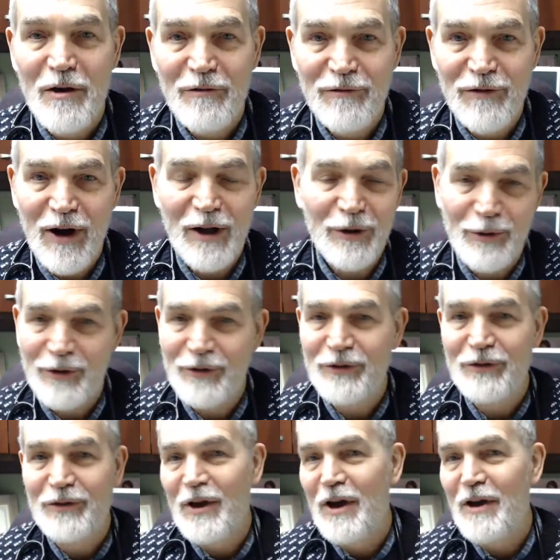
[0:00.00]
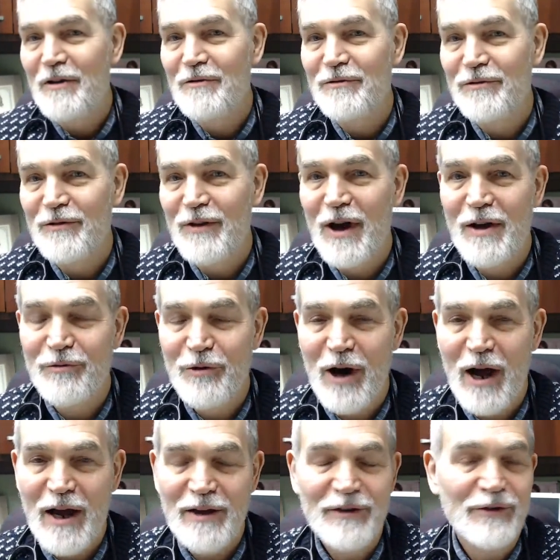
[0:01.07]
followers of
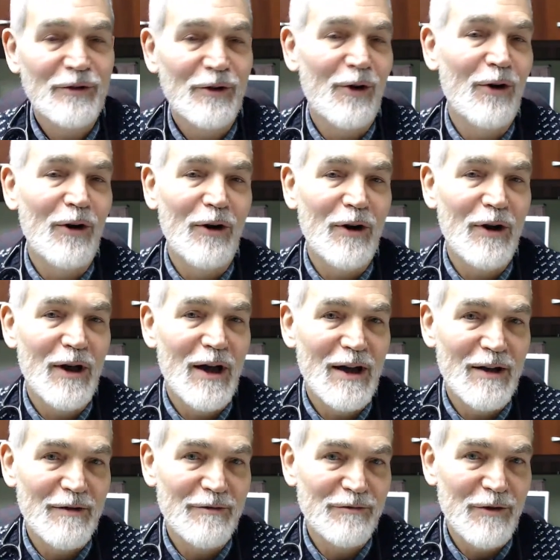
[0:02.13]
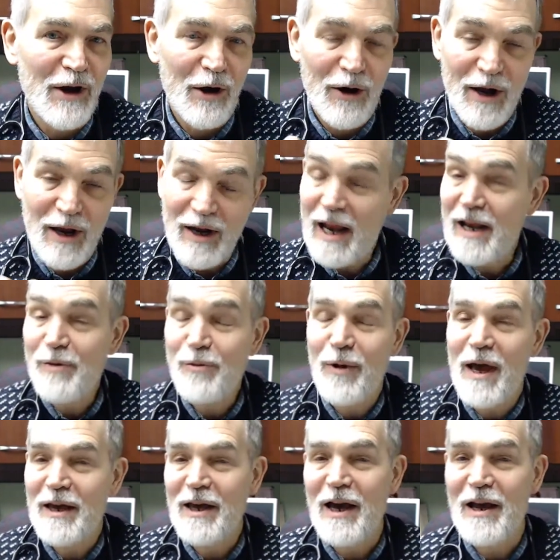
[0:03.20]
Christ, or if we are in any
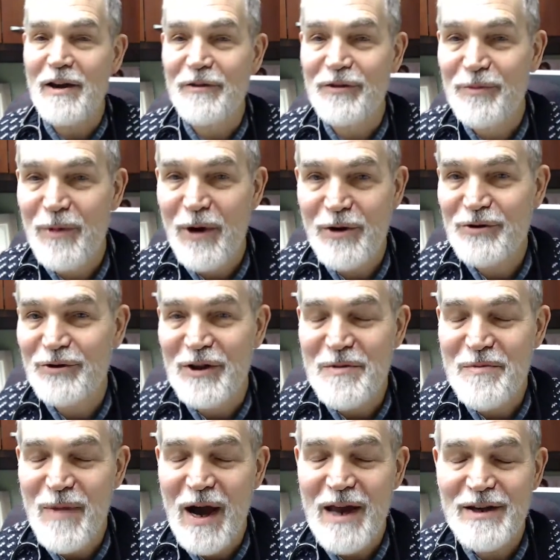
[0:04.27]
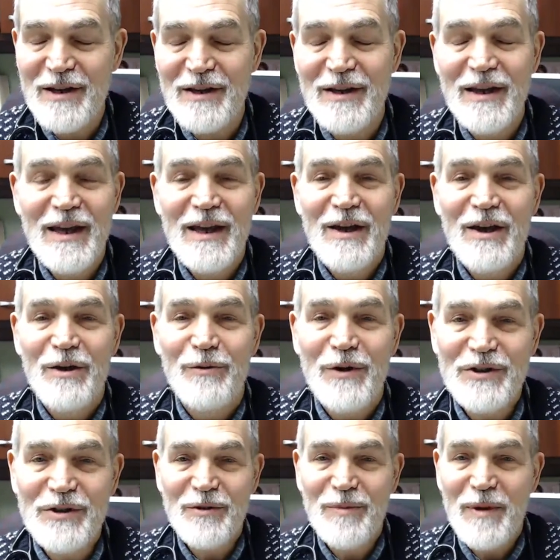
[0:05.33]
way kind of spiritually minded, we
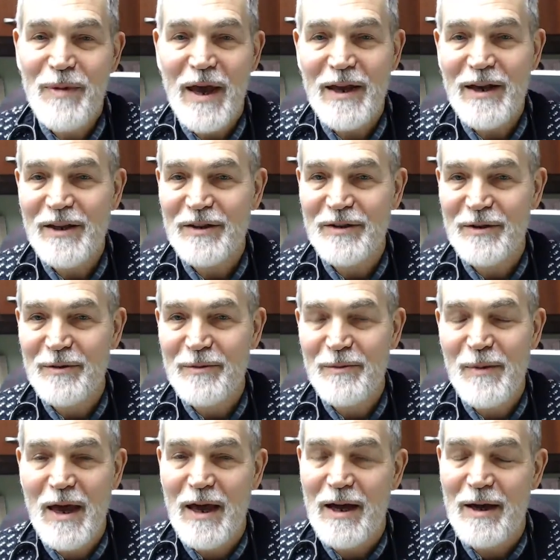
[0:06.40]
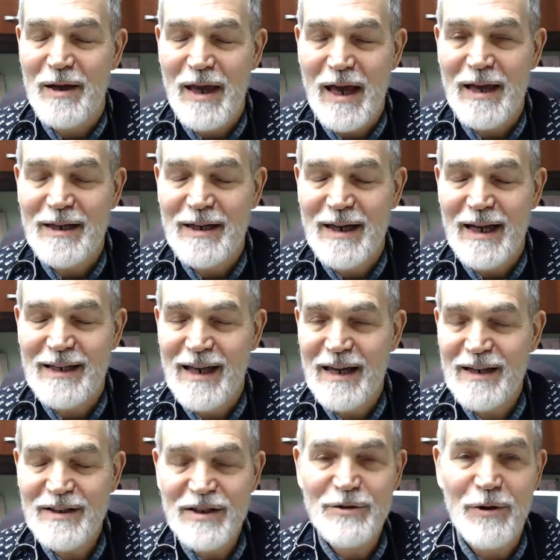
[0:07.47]
be paying
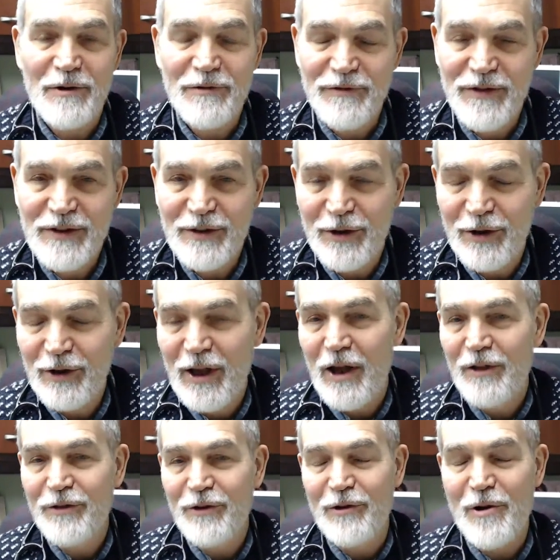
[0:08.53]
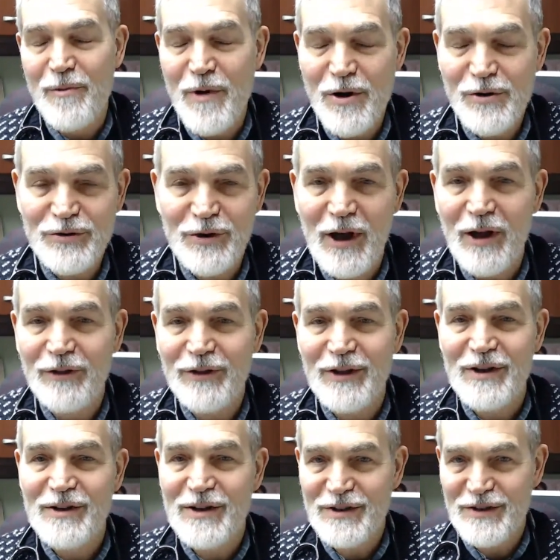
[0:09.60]
attention to our physical health and our emotional health in
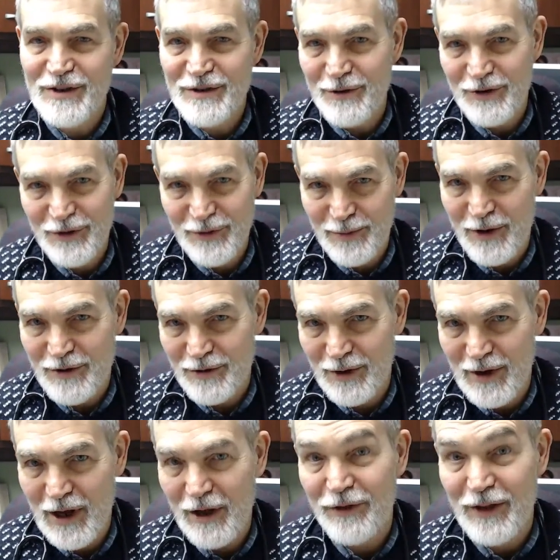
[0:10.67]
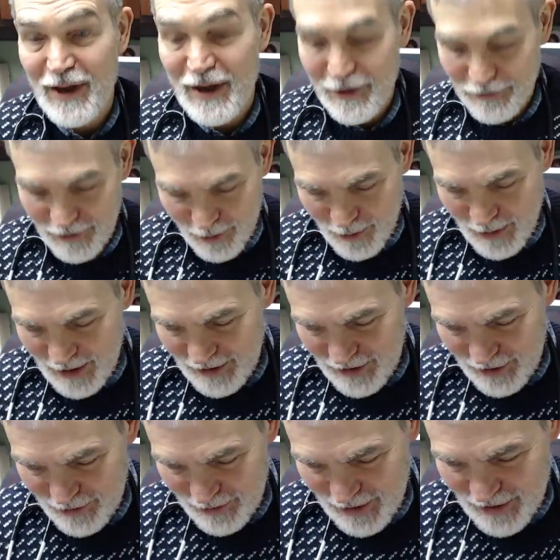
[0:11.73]
addition to our spiritual health if we want
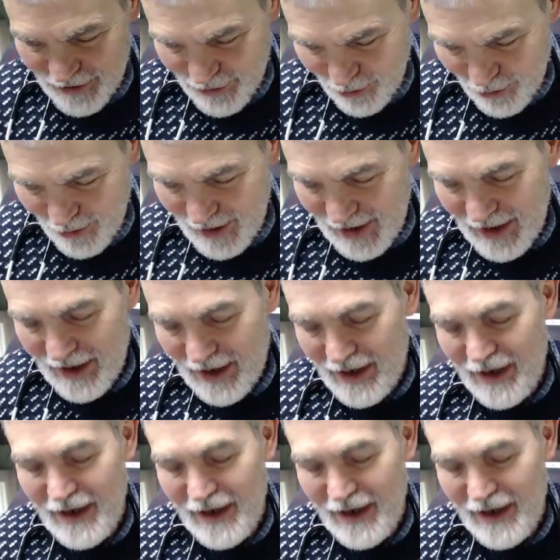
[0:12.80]
to enjoy